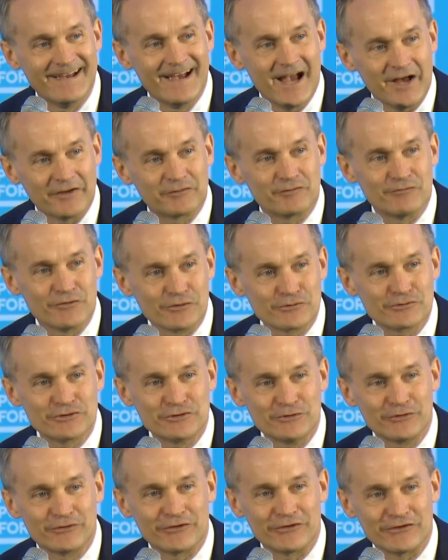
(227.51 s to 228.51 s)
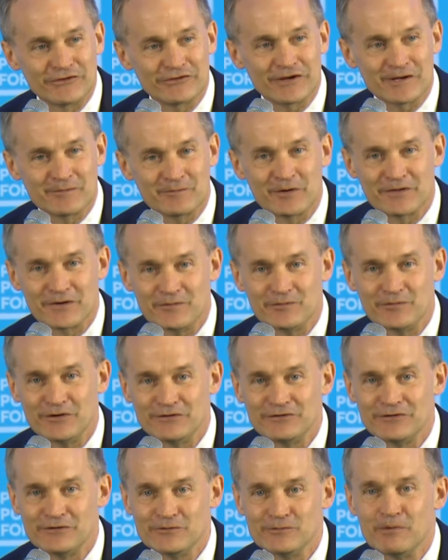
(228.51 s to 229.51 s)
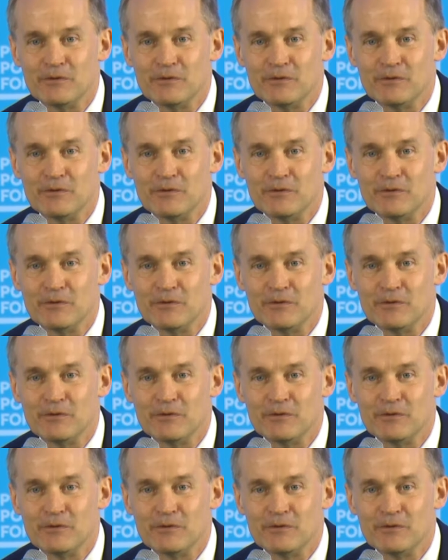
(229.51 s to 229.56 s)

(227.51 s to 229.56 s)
as virtues in the same way that we do,